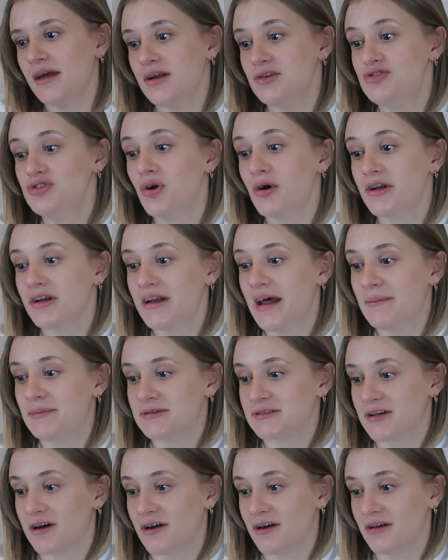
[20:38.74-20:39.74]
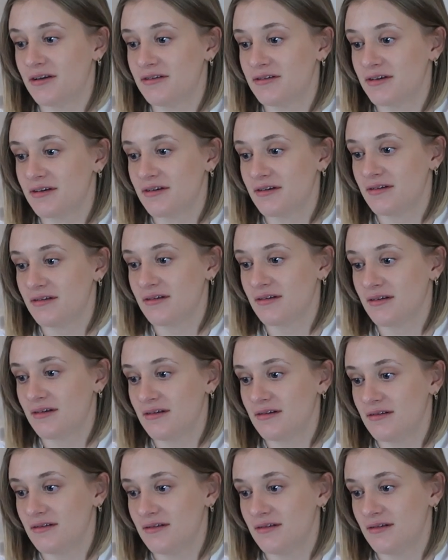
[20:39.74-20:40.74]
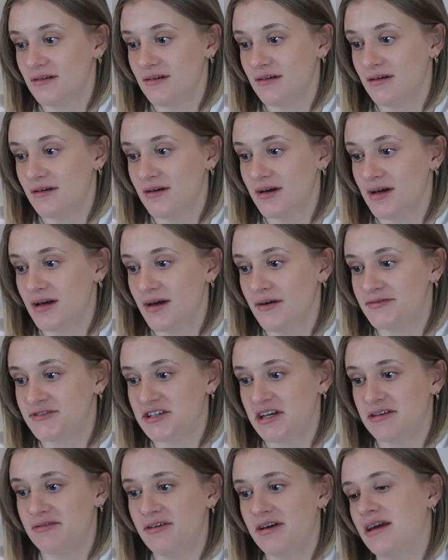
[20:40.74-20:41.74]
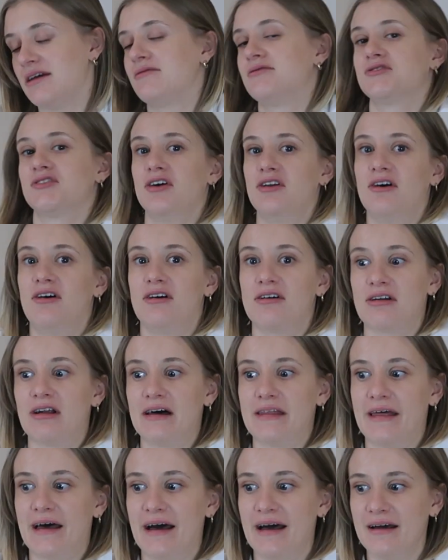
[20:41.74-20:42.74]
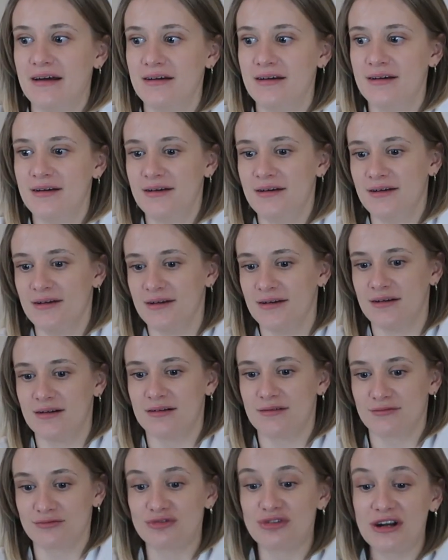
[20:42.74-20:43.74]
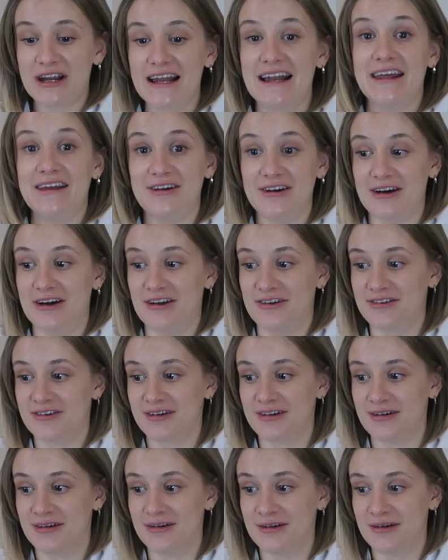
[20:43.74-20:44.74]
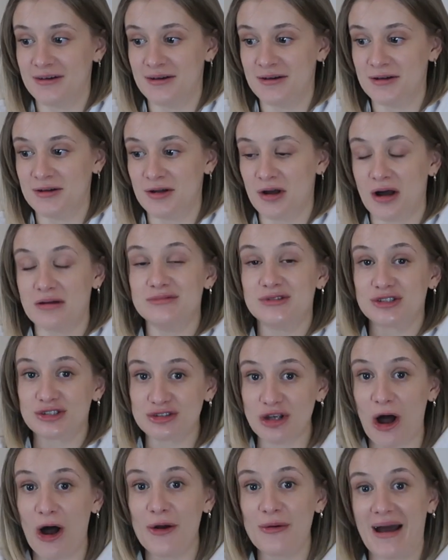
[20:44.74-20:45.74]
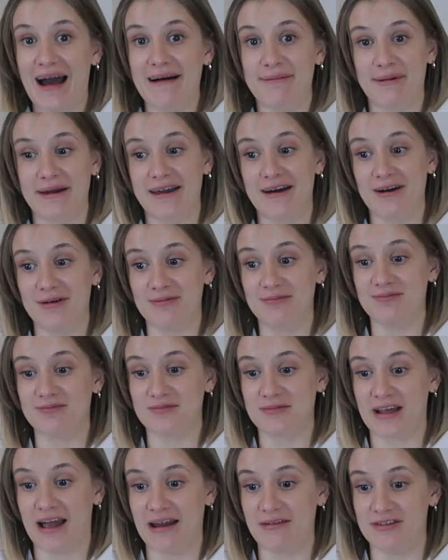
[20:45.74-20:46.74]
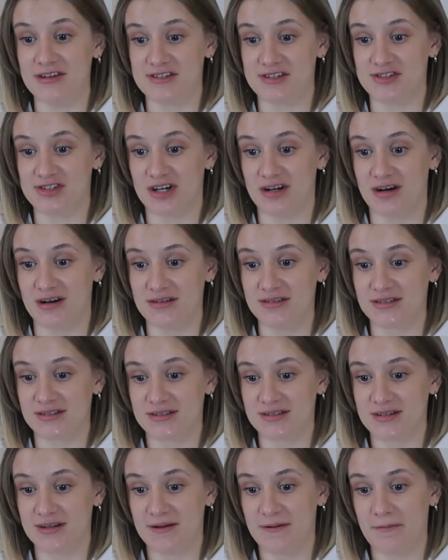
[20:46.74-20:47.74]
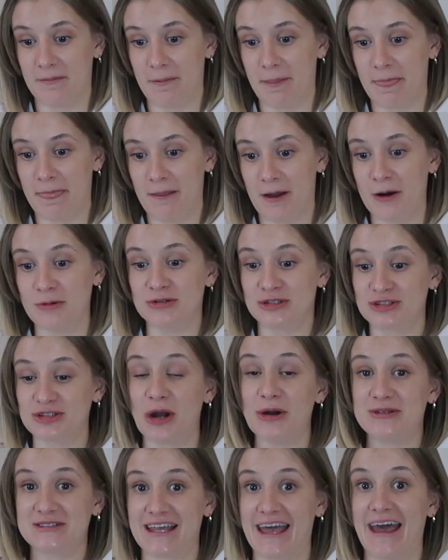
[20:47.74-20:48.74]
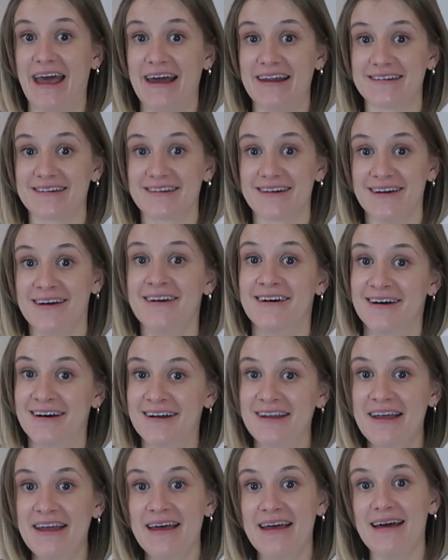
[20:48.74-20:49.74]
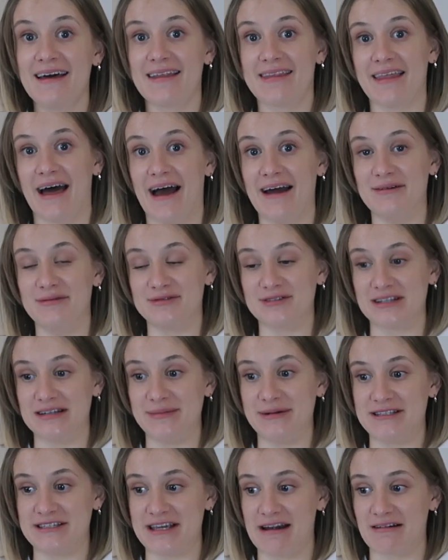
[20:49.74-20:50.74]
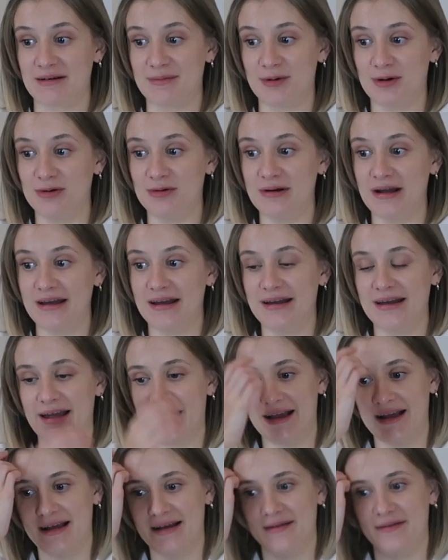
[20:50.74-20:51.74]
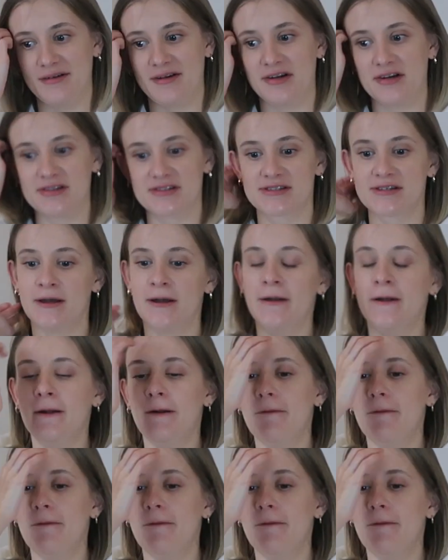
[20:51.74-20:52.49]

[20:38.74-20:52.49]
enjoyed an episode of TV for so long like that. Really good. I'm so happy I gave this a chance. I was so scared that it was going to be terrible because